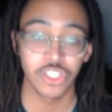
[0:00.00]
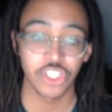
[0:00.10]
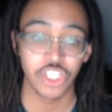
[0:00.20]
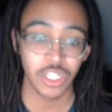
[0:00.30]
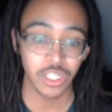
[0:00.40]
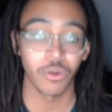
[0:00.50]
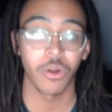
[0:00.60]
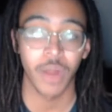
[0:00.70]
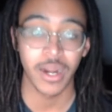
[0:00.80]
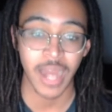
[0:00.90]
Chihiro
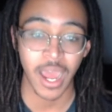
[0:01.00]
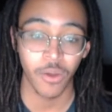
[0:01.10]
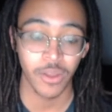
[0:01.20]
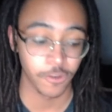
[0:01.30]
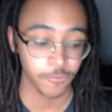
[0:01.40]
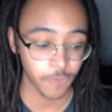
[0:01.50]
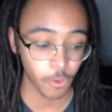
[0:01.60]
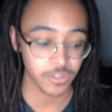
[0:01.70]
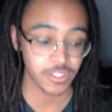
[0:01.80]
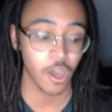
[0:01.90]
right now, and they're
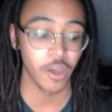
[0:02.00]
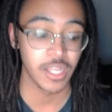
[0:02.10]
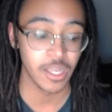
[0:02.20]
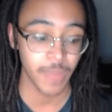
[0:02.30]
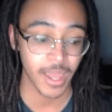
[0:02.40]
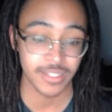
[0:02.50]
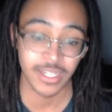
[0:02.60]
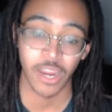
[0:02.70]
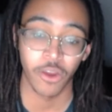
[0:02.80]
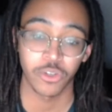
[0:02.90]
focusing on him as a
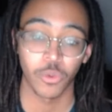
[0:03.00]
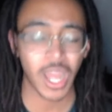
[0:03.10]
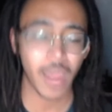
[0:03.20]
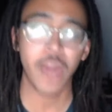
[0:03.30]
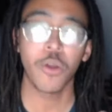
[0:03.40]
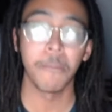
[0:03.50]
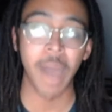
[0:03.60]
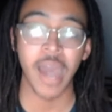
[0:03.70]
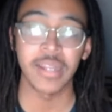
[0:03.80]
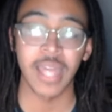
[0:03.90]
character, which I don't
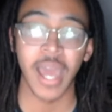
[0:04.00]
mind that.